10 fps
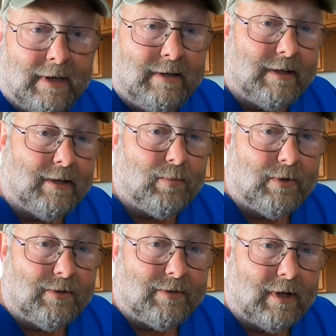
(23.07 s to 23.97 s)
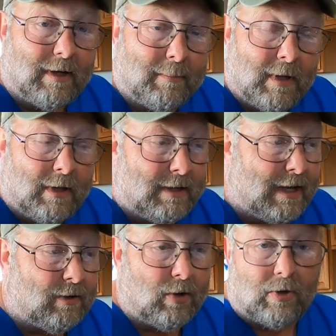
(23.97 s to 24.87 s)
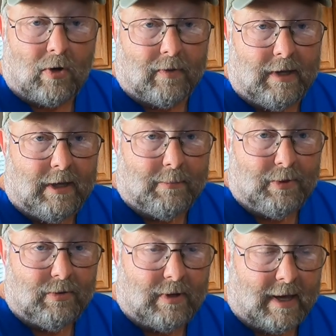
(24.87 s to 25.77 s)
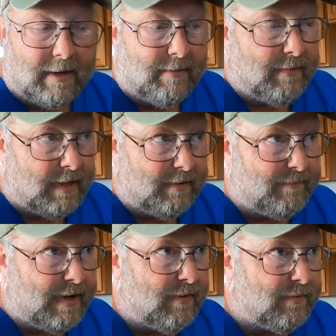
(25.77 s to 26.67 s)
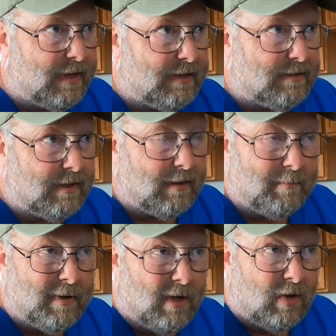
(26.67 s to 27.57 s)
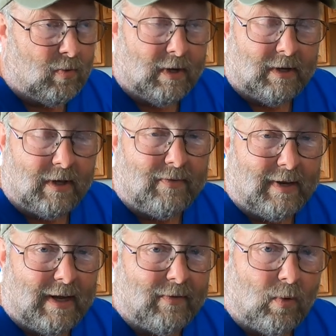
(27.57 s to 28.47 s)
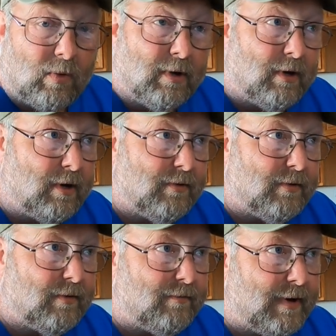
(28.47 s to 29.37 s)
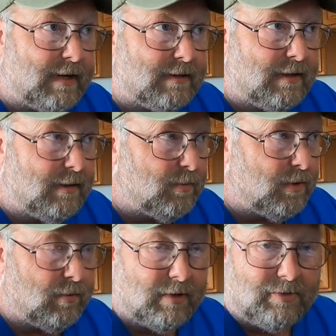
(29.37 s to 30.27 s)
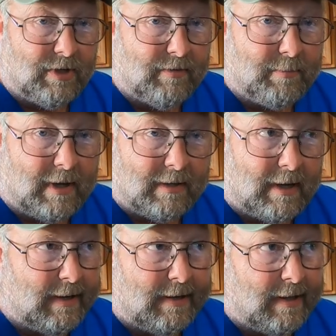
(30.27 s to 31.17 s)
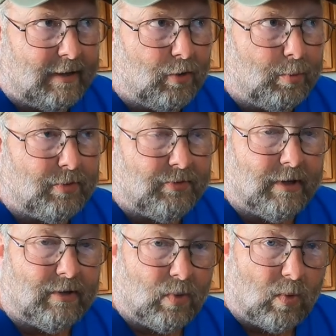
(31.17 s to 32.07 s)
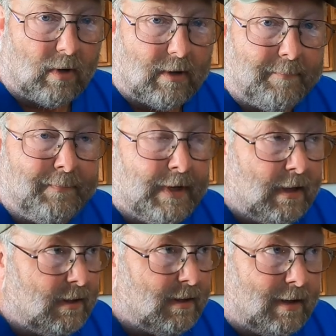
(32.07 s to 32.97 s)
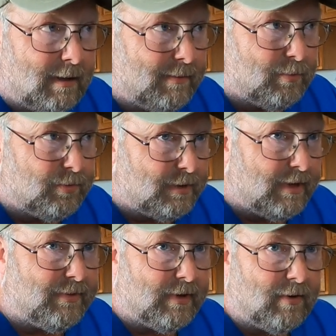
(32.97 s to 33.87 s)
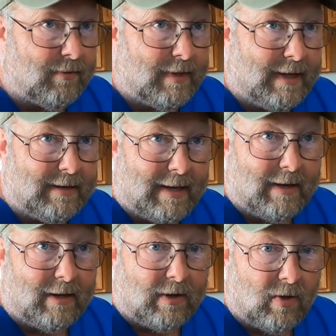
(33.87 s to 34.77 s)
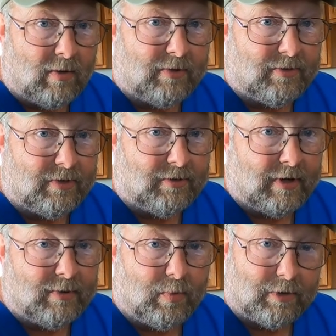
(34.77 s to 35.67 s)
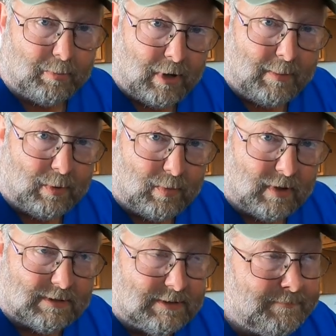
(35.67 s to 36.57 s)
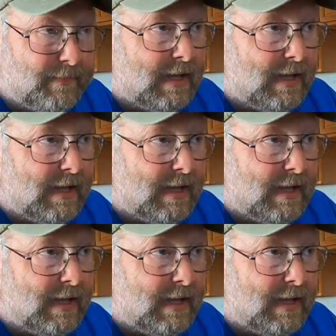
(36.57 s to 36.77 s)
Dean did was uh, download all the EMU data, and he found that uh, really nothing out of the ordinary other than the fact that it would only achieve about 90, 92% torque. Uh, there was nothing on that data at all to suggest what the problem was.